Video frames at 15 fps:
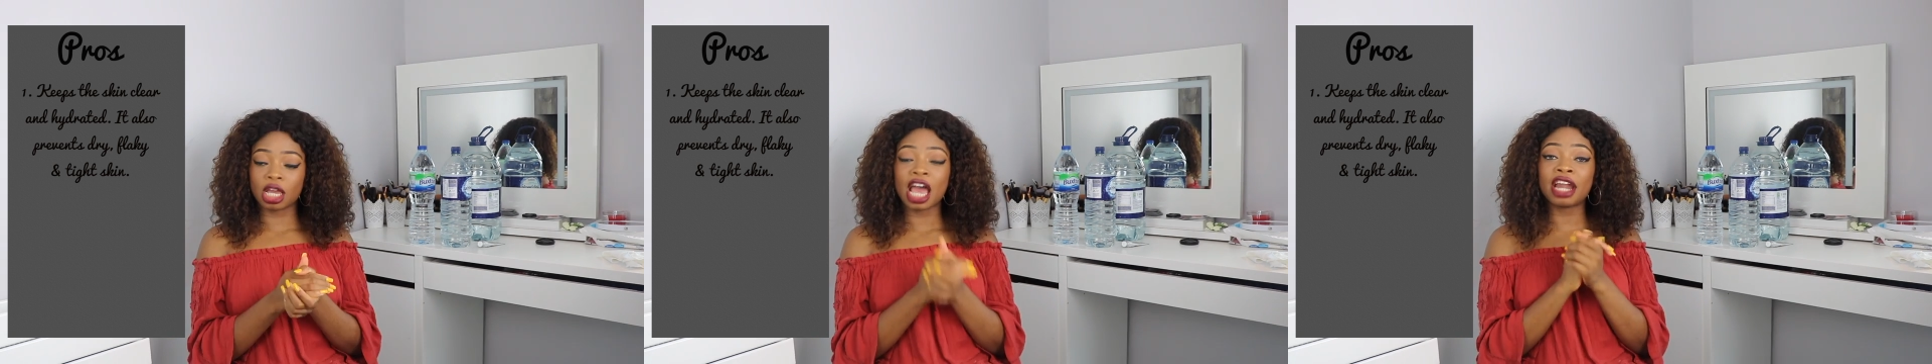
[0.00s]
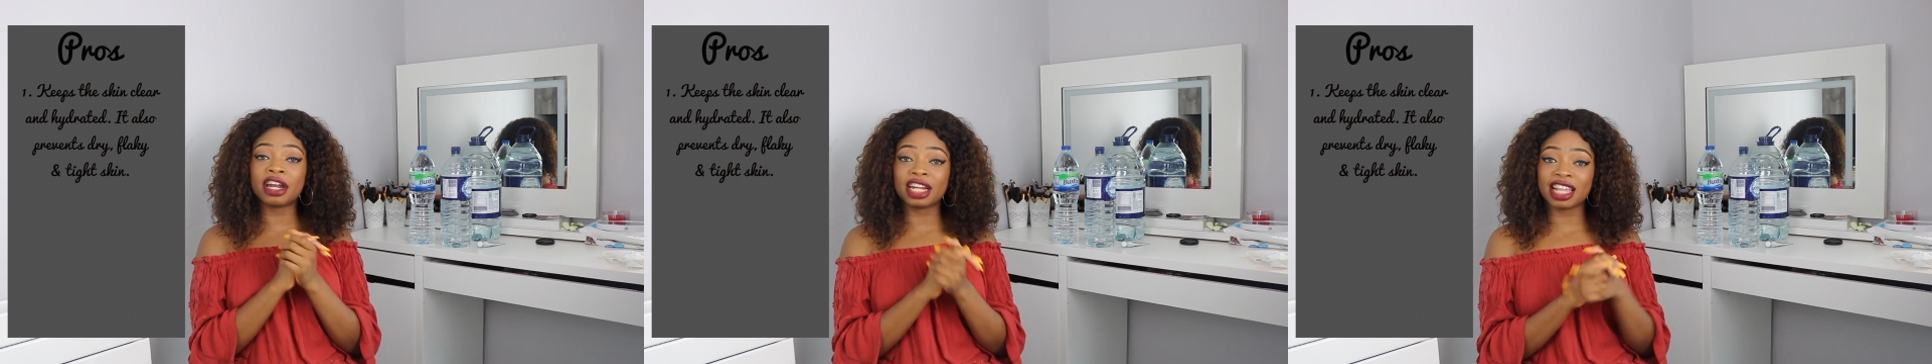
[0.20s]

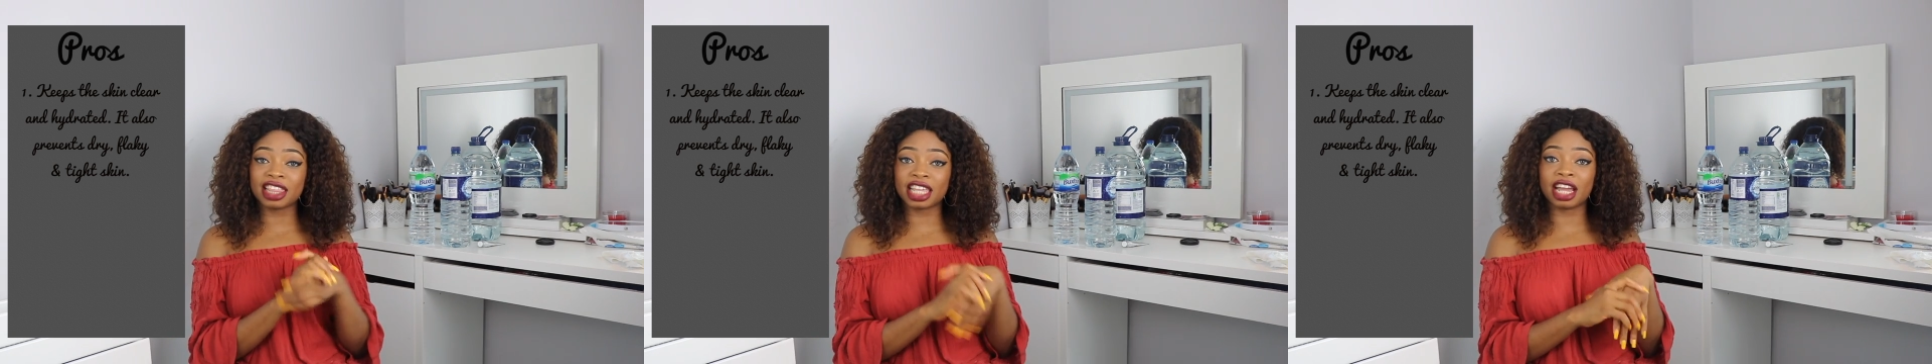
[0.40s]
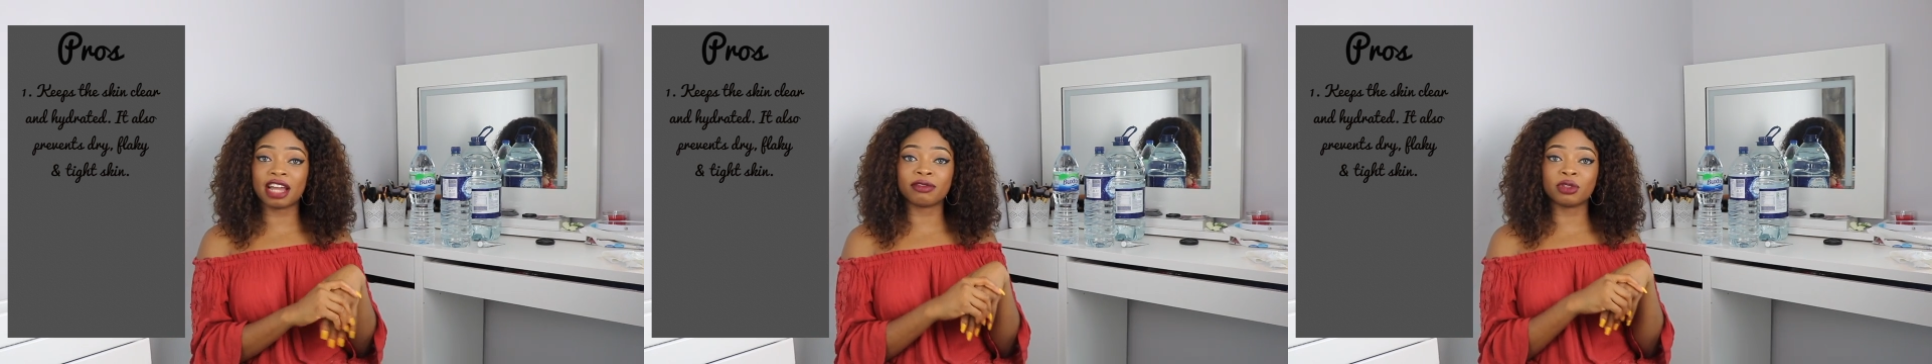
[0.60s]
Another
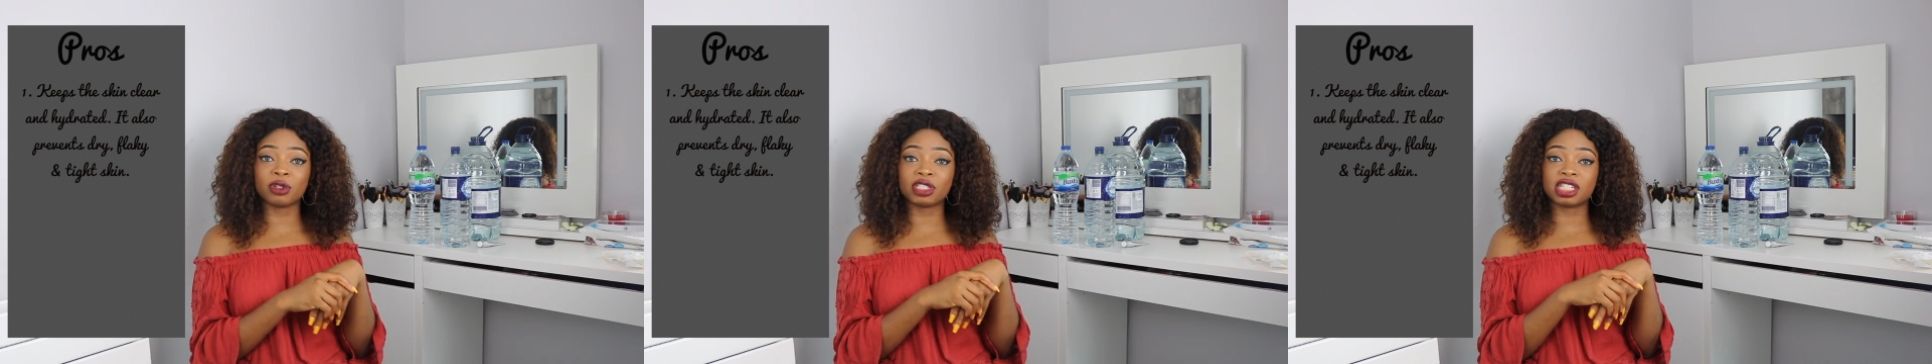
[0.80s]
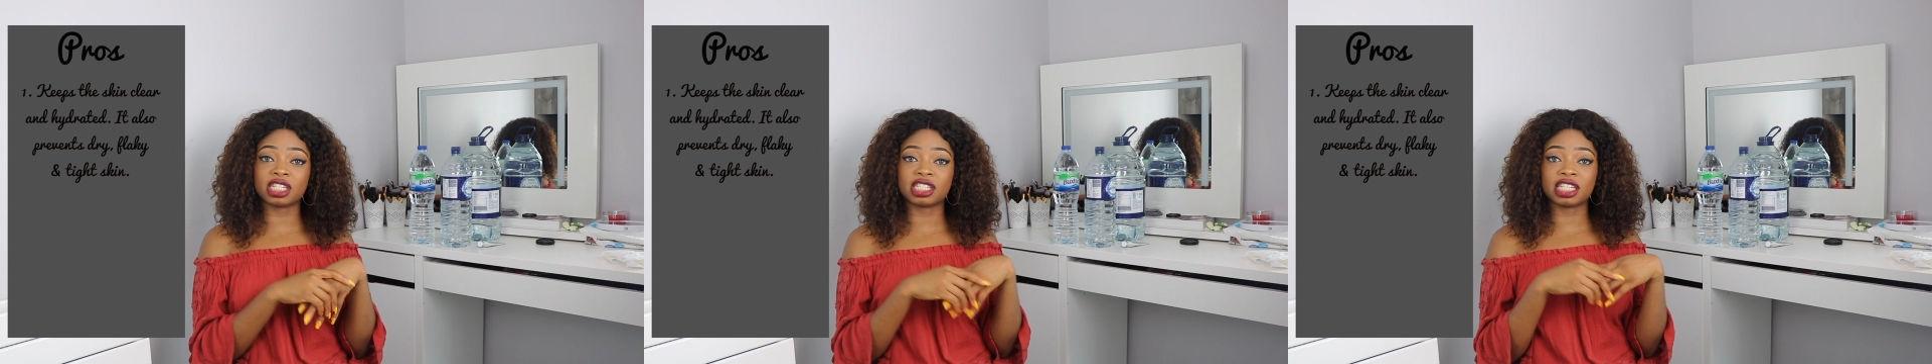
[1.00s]
thing I've
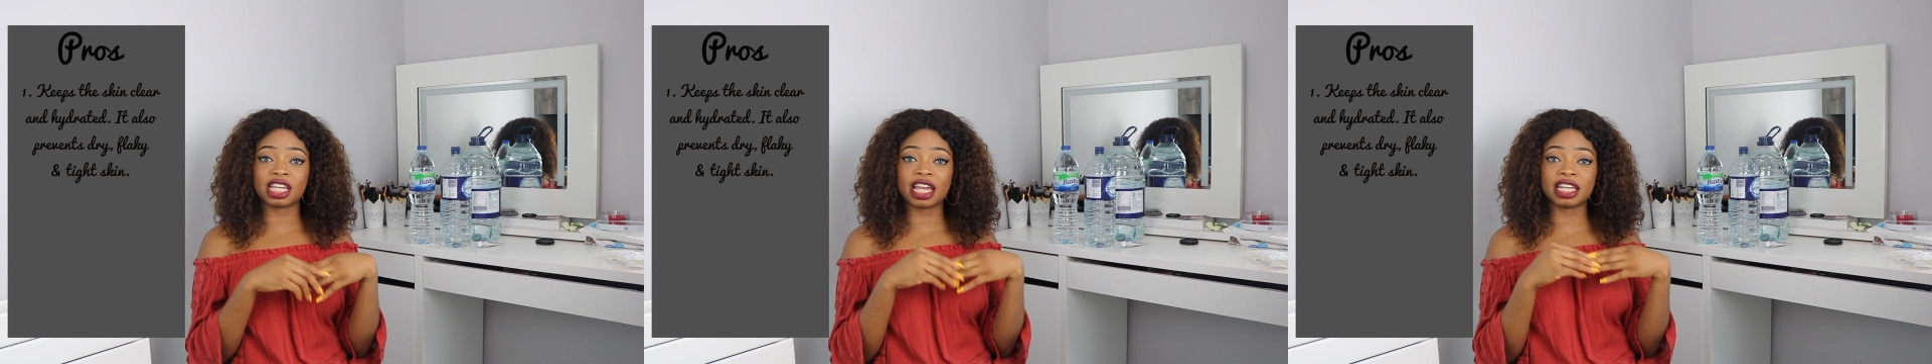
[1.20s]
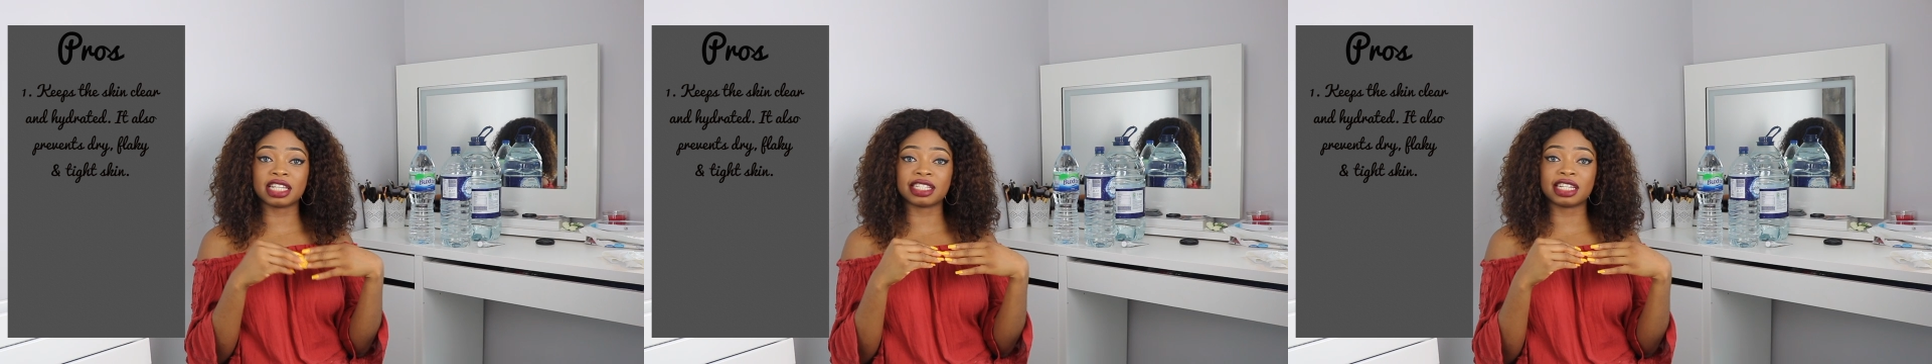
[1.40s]
noticed
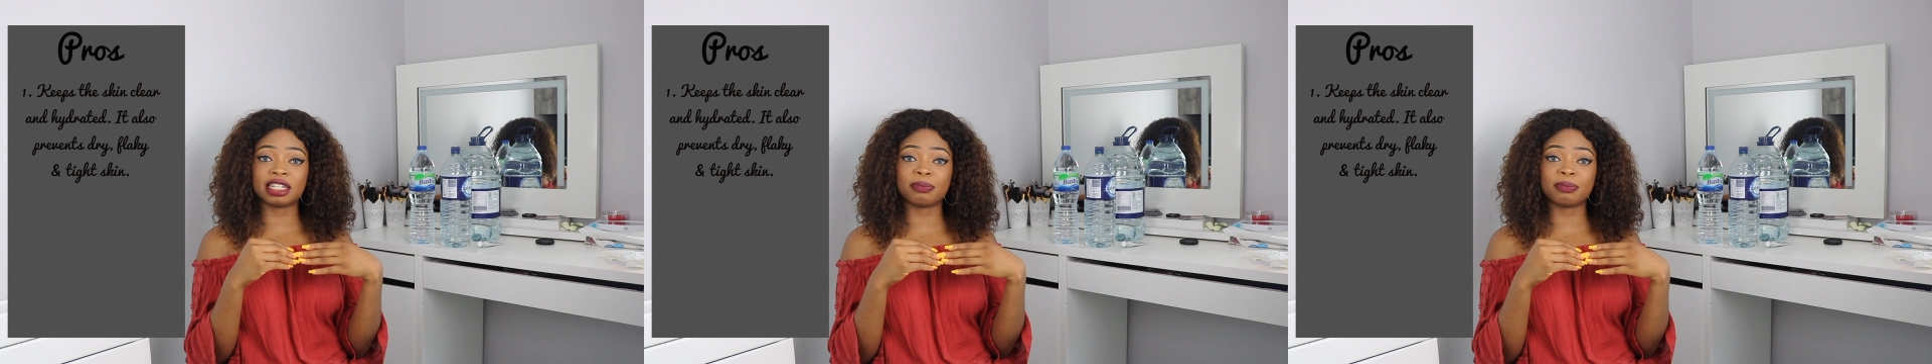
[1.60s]
here is a